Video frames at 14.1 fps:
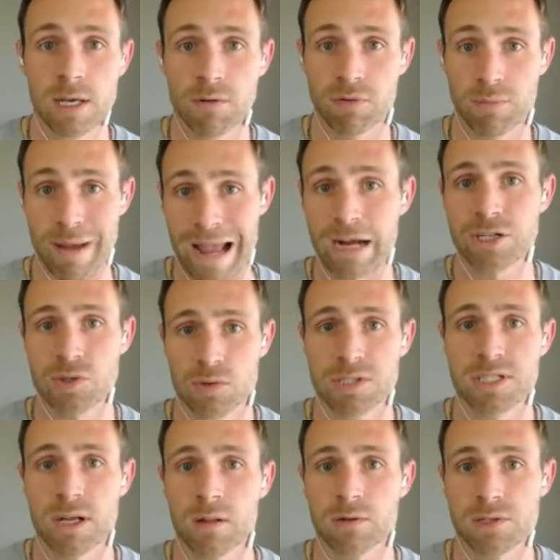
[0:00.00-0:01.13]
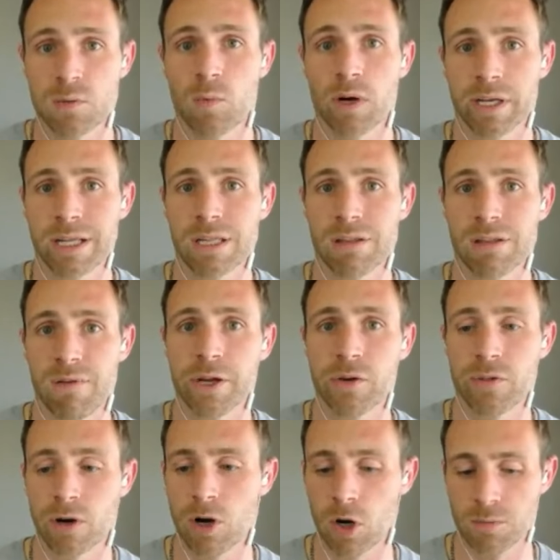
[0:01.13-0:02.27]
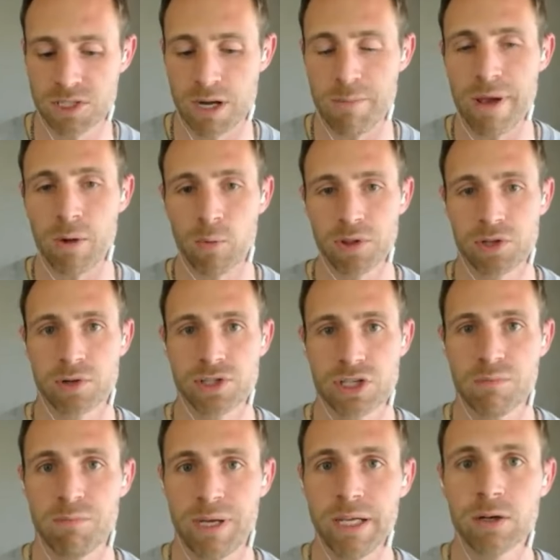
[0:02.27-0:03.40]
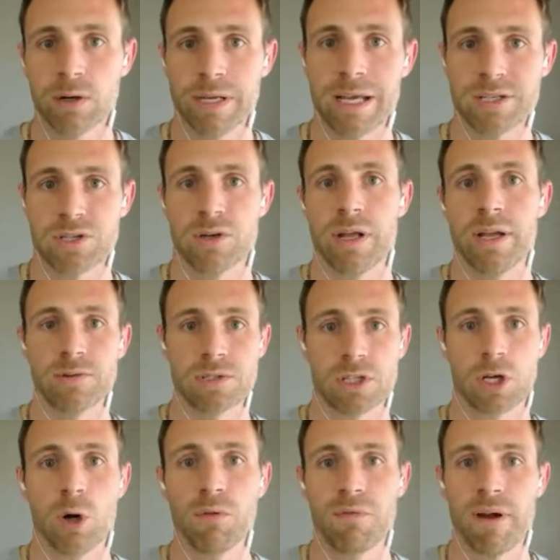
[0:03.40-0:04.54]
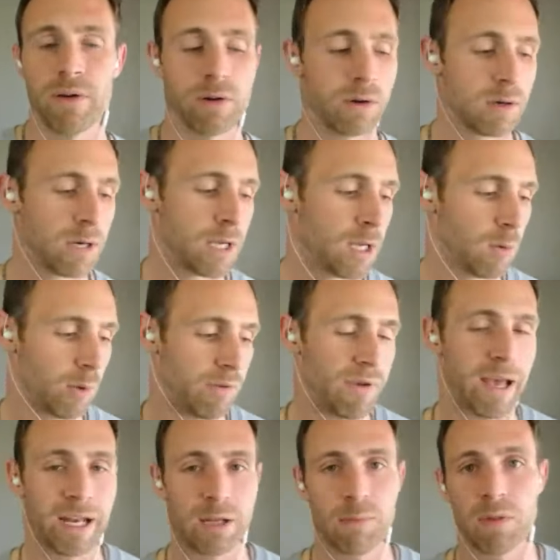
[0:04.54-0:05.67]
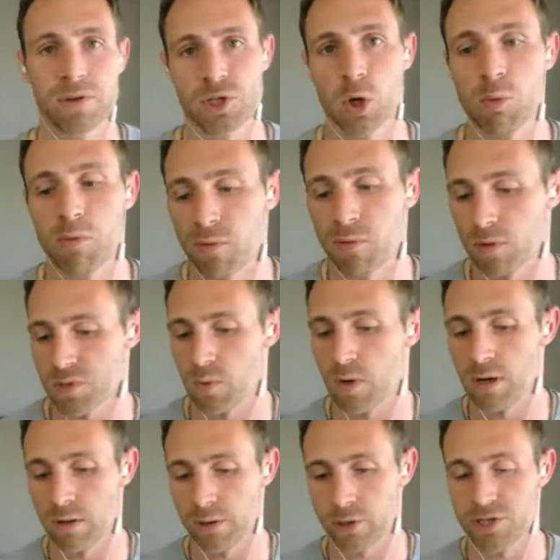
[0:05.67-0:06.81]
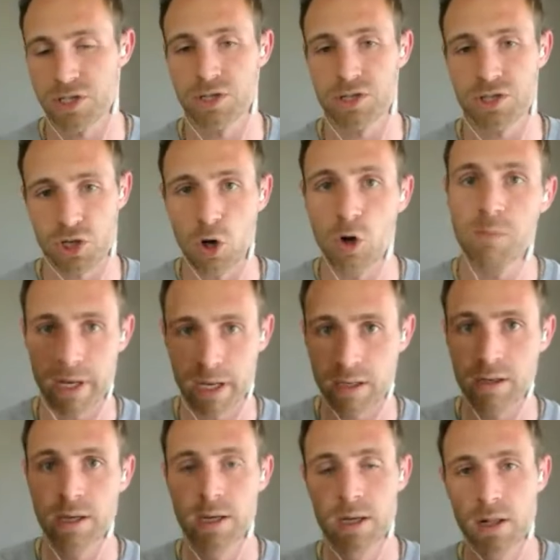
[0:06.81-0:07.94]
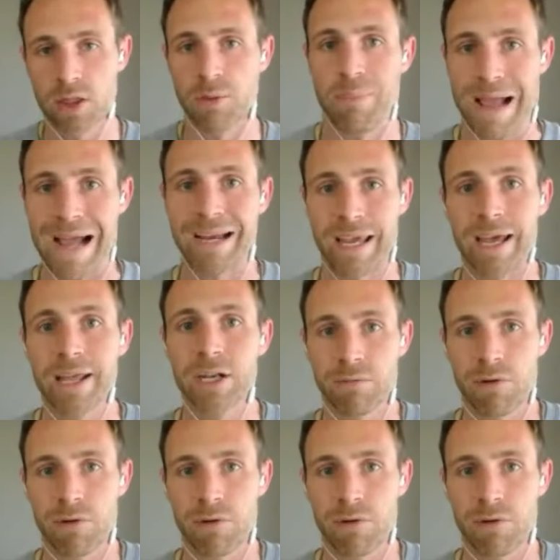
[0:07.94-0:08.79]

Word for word: from actual sellers that want to get the value of their home. So I met with Christian Peter yesterday, who's the co-founder. We've had him on the show before as well, and Christian showed me the back end of